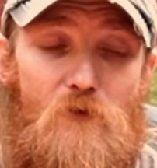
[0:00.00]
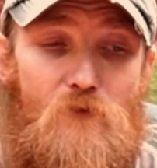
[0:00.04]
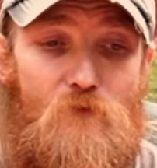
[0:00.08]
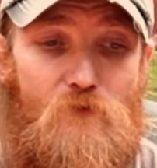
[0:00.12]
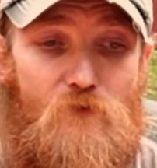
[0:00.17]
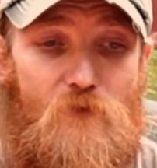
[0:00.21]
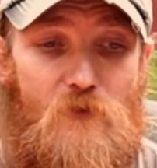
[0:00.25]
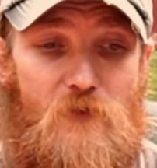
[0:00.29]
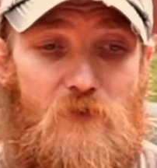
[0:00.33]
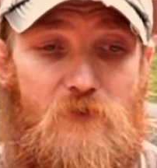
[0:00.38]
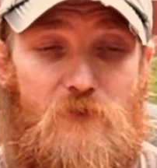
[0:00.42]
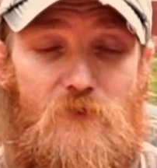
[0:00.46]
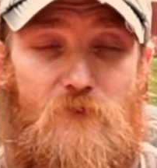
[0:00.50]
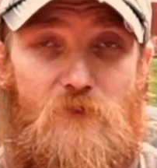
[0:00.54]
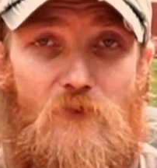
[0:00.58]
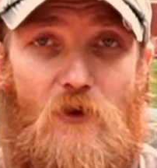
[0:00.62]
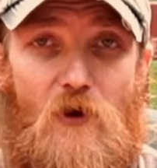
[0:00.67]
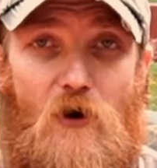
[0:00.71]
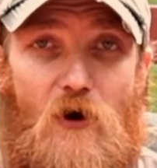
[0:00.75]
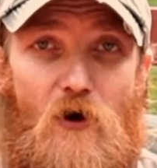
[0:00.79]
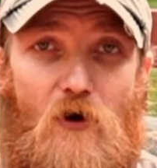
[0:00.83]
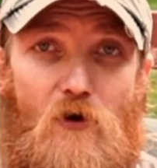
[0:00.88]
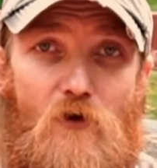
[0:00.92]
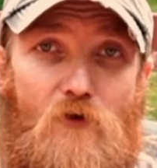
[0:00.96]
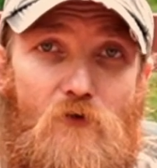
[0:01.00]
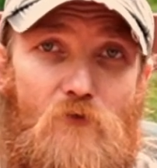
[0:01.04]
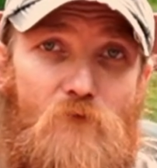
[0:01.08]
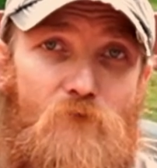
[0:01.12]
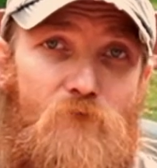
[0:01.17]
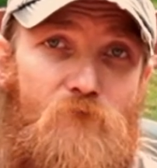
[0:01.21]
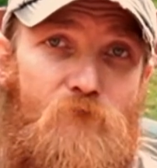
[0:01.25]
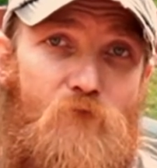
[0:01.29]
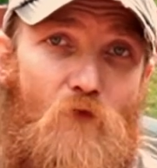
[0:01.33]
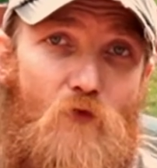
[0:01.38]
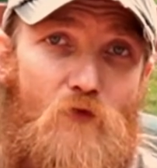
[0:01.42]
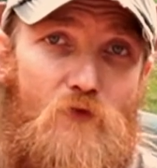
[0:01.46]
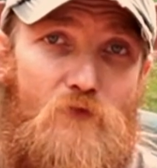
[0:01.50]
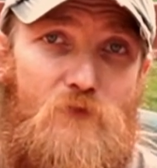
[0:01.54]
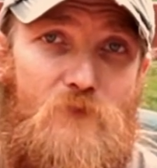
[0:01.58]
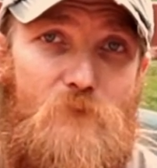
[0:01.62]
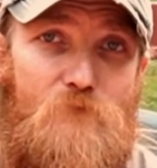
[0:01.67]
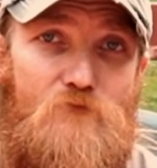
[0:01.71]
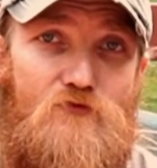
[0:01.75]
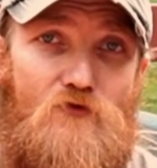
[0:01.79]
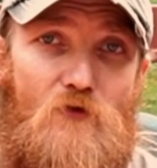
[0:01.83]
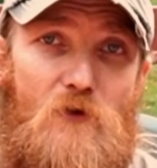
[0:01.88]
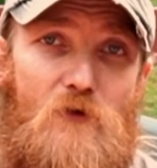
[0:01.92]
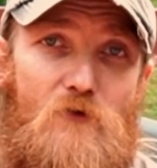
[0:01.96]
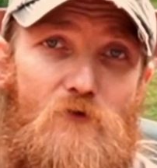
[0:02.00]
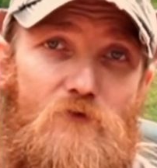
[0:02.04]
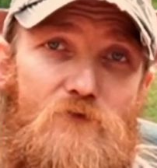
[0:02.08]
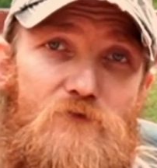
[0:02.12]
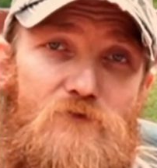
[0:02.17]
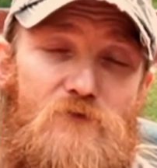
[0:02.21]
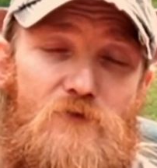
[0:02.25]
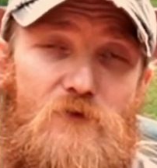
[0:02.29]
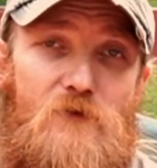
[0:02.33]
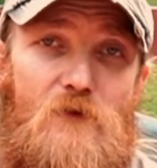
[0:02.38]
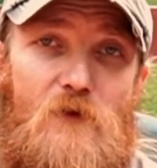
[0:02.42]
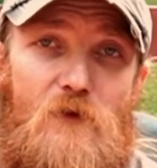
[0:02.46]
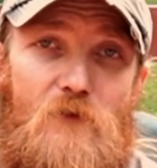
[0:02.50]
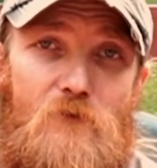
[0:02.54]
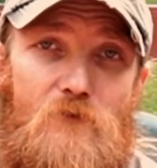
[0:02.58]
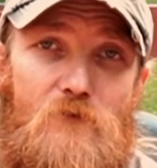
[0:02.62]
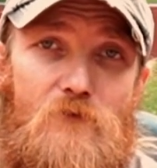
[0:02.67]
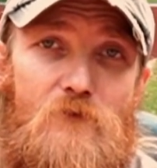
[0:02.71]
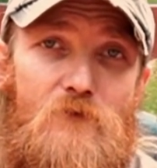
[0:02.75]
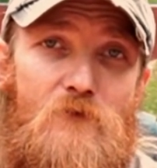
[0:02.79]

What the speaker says: linking all four of them trails together